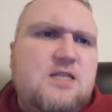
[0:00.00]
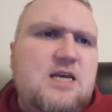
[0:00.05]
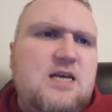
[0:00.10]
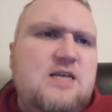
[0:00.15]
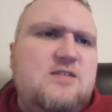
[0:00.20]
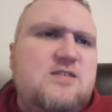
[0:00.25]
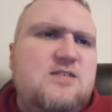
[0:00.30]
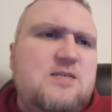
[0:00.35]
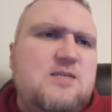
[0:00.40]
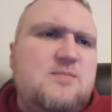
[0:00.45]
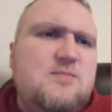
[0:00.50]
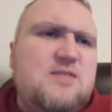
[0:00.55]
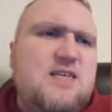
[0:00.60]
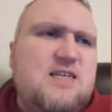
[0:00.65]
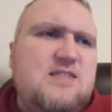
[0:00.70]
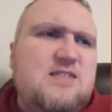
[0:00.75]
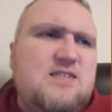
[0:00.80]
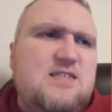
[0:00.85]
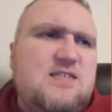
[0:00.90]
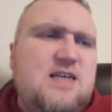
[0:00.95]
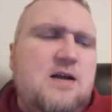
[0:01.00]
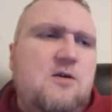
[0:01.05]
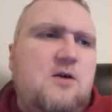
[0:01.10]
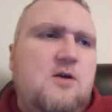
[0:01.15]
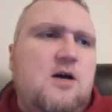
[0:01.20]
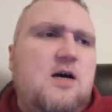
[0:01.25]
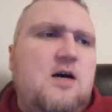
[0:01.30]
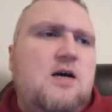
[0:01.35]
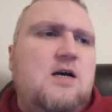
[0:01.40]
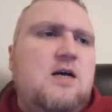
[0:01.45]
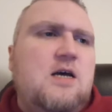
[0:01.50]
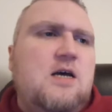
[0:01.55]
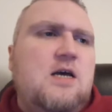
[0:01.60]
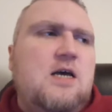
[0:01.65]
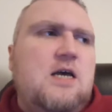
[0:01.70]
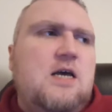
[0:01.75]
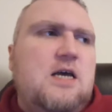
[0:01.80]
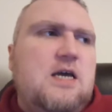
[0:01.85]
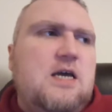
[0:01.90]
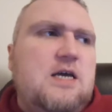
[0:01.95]
it seems that Sarah
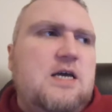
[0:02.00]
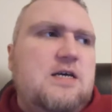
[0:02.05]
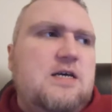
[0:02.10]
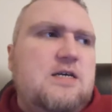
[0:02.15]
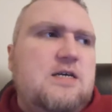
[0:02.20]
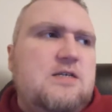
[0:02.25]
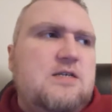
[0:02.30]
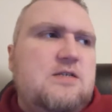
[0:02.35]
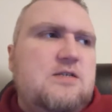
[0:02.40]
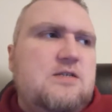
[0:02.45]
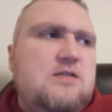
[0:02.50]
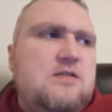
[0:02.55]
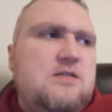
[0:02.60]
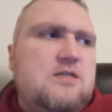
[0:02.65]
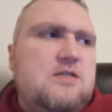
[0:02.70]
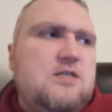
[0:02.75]
is